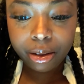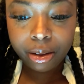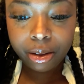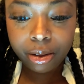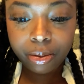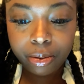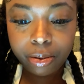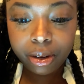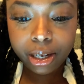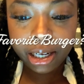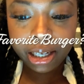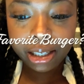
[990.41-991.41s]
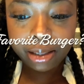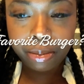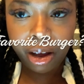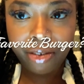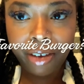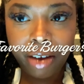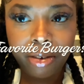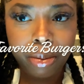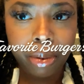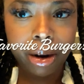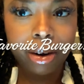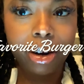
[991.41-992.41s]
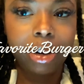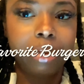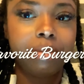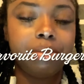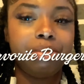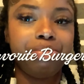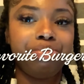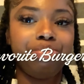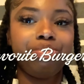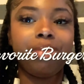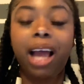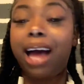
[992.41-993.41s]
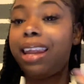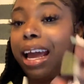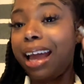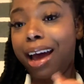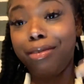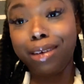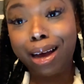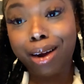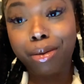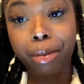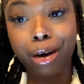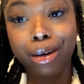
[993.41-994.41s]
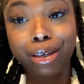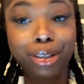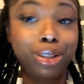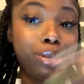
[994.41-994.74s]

What is my favorite burger? I like avocado burgers.